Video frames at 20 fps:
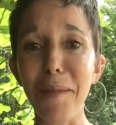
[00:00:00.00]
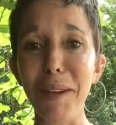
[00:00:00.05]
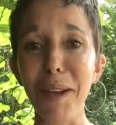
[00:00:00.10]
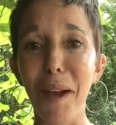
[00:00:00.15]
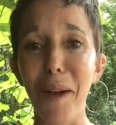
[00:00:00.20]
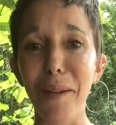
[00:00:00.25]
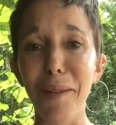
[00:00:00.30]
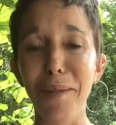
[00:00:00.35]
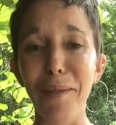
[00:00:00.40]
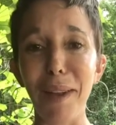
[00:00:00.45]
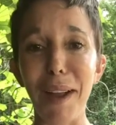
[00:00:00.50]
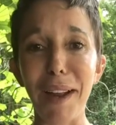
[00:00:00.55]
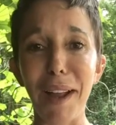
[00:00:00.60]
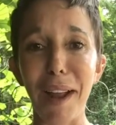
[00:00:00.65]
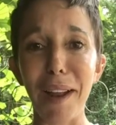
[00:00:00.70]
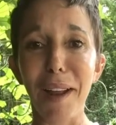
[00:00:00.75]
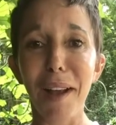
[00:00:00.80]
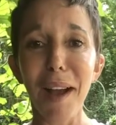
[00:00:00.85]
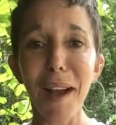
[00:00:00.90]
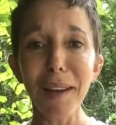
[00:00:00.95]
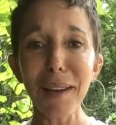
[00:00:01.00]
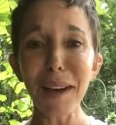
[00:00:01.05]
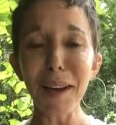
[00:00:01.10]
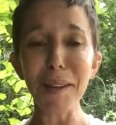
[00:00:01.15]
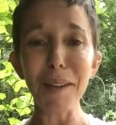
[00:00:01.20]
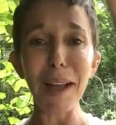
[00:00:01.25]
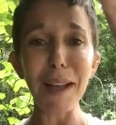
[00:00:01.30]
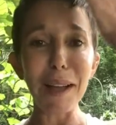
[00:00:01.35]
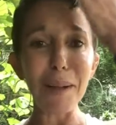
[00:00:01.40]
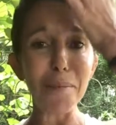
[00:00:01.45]
You know, and like I had
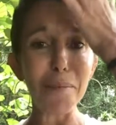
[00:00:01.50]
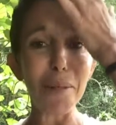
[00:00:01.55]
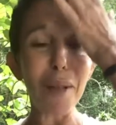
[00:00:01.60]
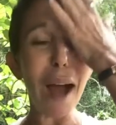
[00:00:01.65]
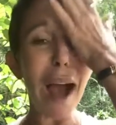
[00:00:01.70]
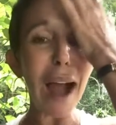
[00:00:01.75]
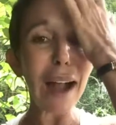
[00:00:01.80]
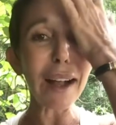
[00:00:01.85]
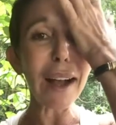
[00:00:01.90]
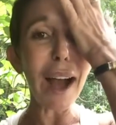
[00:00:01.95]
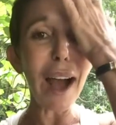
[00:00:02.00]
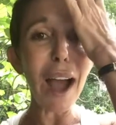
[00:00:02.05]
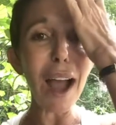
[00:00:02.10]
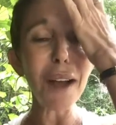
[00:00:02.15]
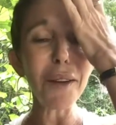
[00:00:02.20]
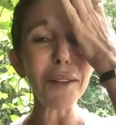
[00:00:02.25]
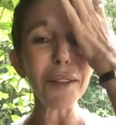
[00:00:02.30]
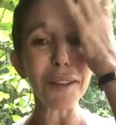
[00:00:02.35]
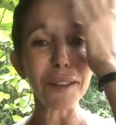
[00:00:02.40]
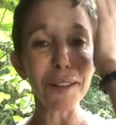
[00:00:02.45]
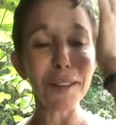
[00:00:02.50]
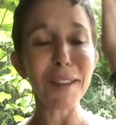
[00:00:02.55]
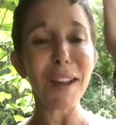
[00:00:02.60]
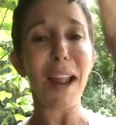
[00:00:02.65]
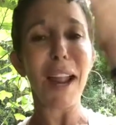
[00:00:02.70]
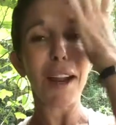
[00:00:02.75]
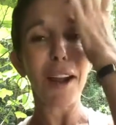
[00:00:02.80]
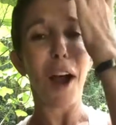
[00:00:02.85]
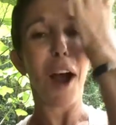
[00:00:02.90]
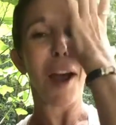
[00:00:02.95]
like a black eye with a
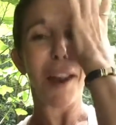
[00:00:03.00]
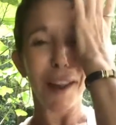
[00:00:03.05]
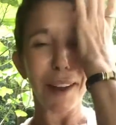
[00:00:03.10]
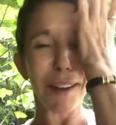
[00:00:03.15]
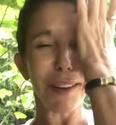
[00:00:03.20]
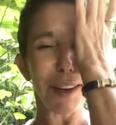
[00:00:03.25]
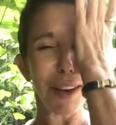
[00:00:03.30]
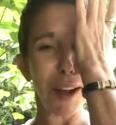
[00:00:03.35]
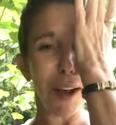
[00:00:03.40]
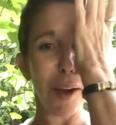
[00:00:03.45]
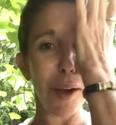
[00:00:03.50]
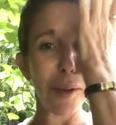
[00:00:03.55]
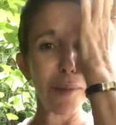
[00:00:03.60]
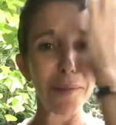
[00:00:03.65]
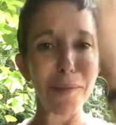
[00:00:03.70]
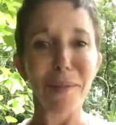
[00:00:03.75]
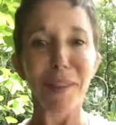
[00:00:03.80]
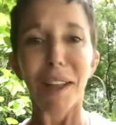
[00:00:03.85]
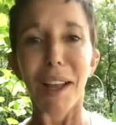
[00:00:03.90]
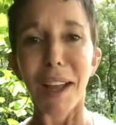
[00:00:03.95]
stake on it, you know, and,